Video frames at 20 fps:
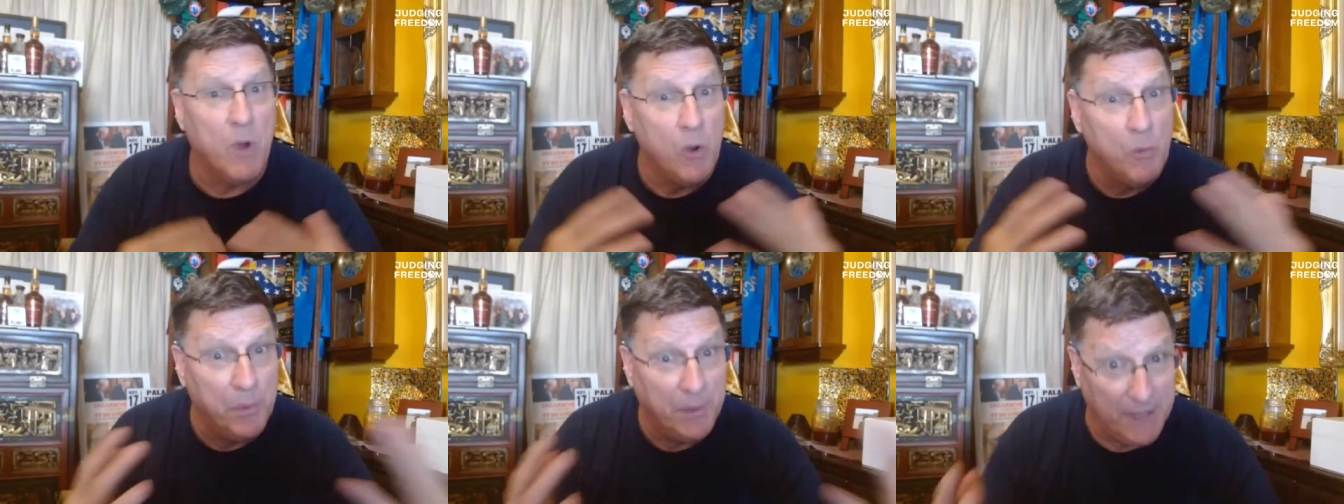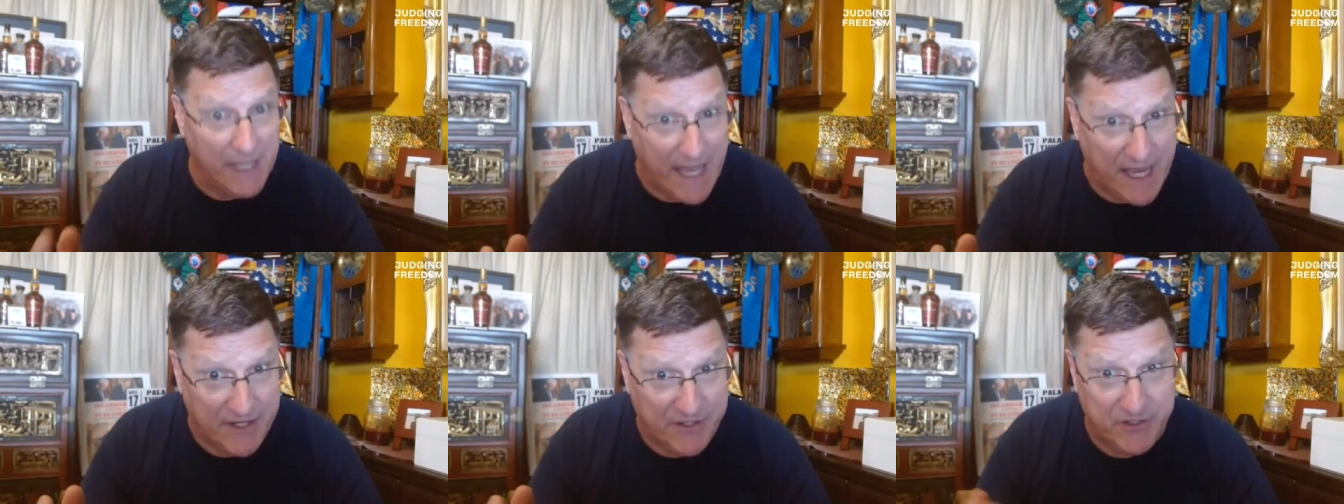
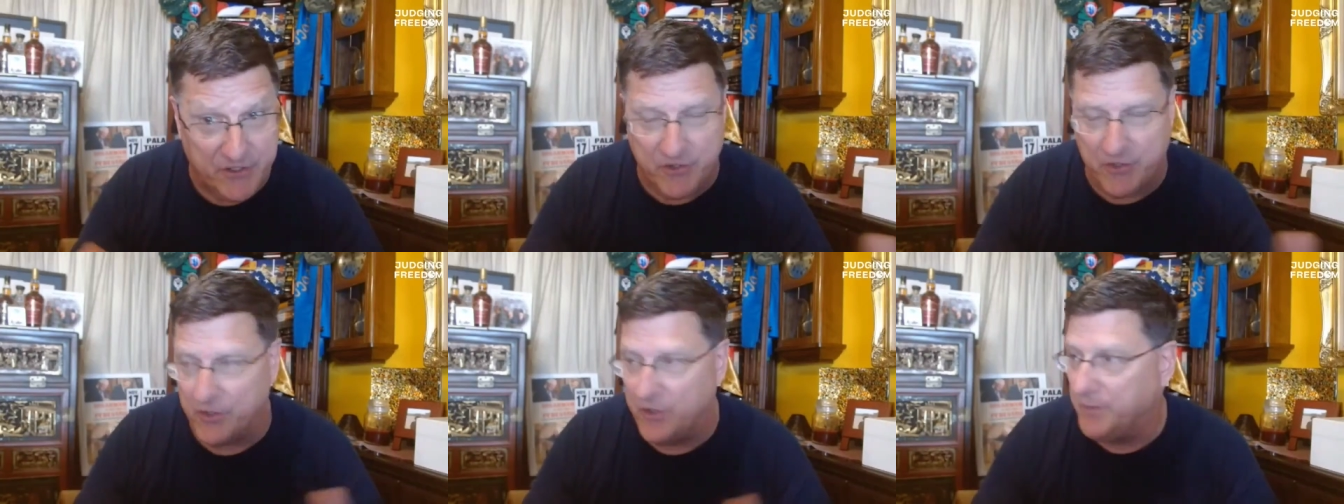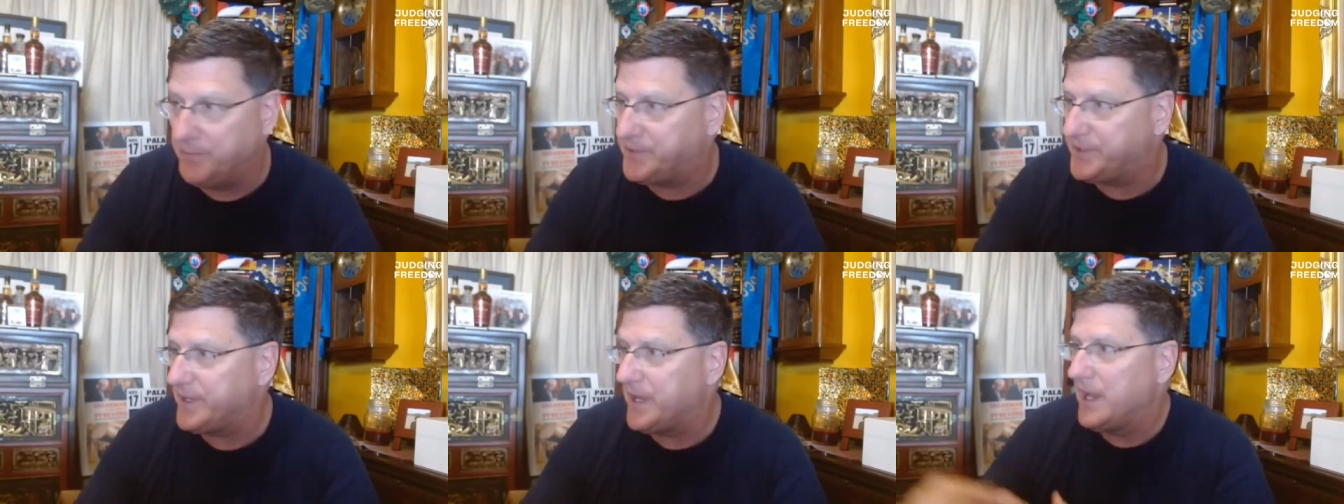mobilized
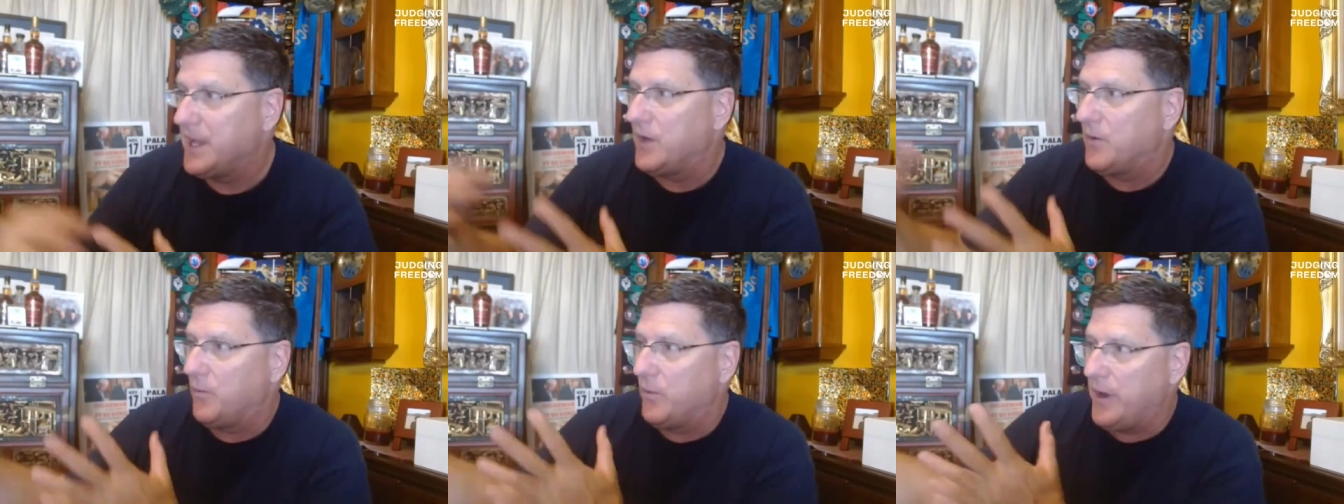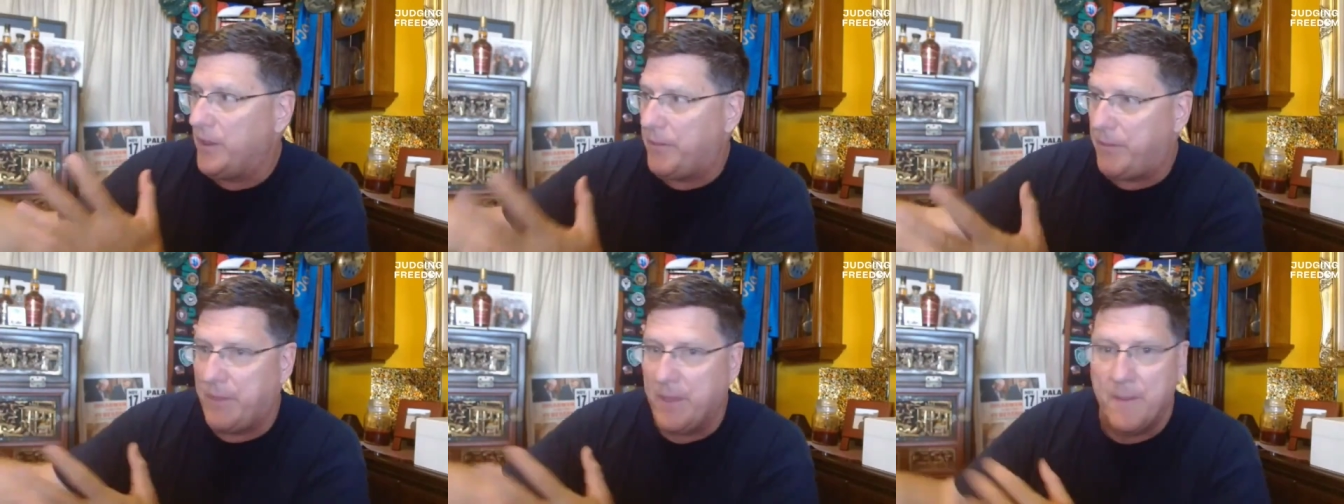troops,
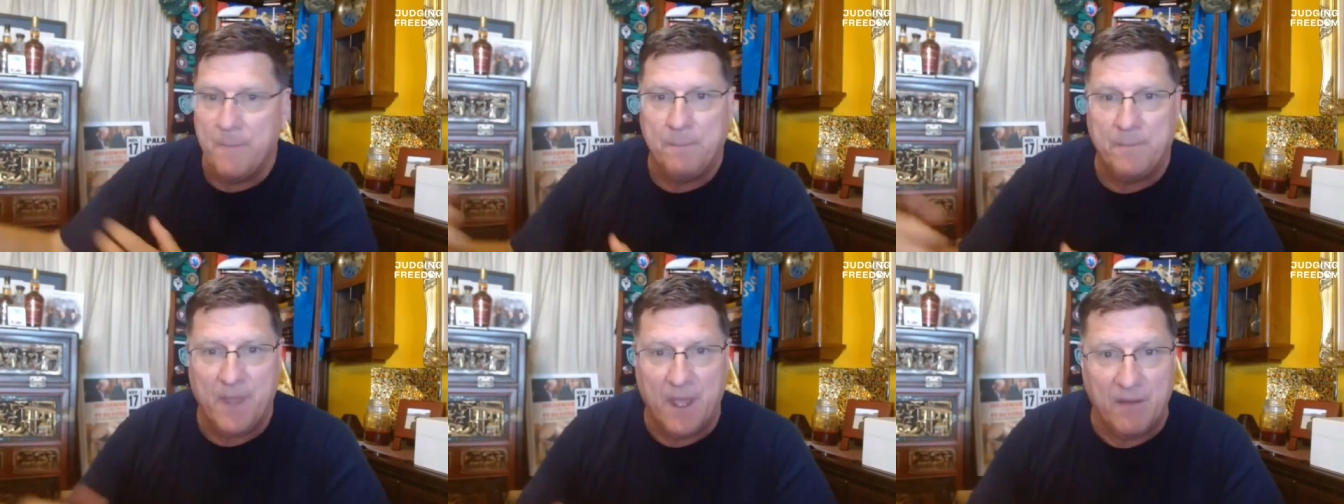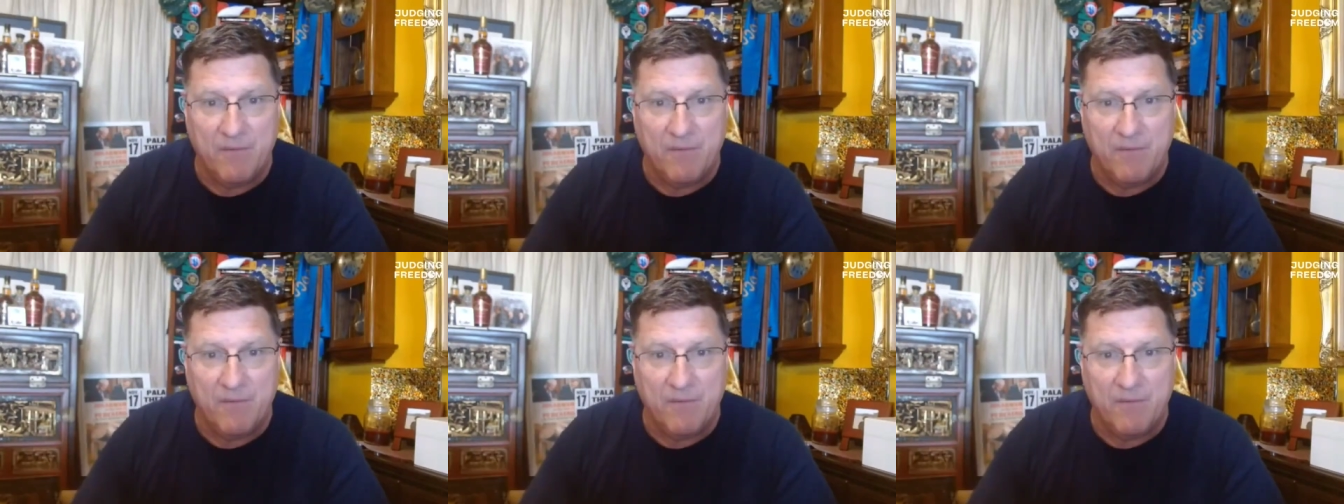with